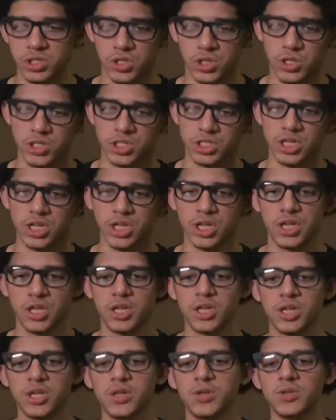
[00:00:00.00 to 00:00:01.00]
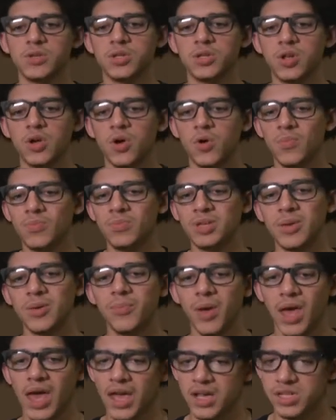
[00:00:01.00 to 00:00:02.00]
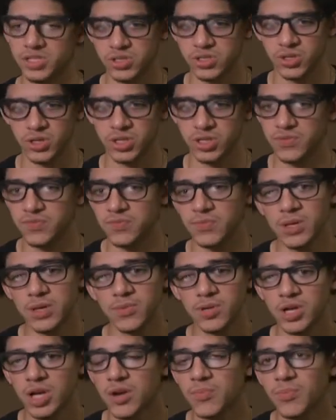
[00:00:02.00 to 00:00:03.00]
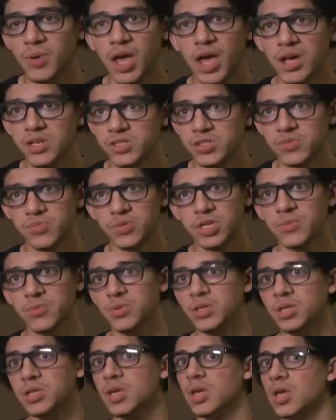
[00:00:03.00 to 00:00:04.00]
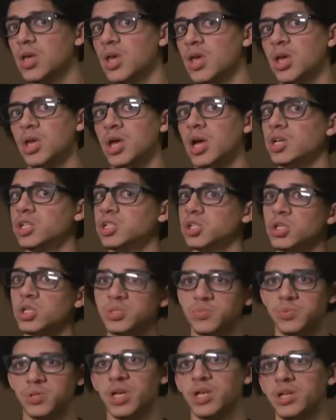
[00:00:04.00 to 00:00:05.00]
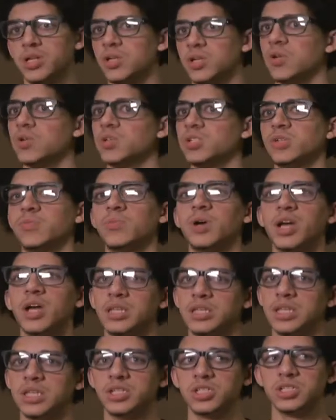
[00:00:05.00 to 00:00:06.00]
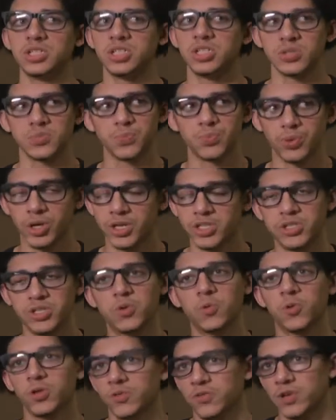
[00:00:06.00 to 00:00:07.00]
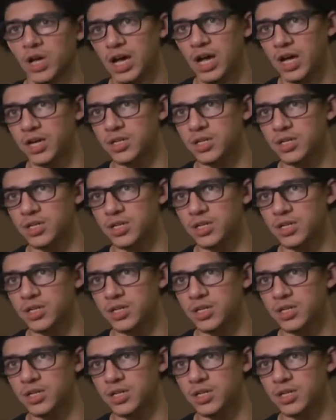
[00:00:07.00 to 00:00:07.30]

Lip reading: the church and, you know, be a pastor. And if maybe not a pastor, maybe a church planter or somebody that just spreads the word of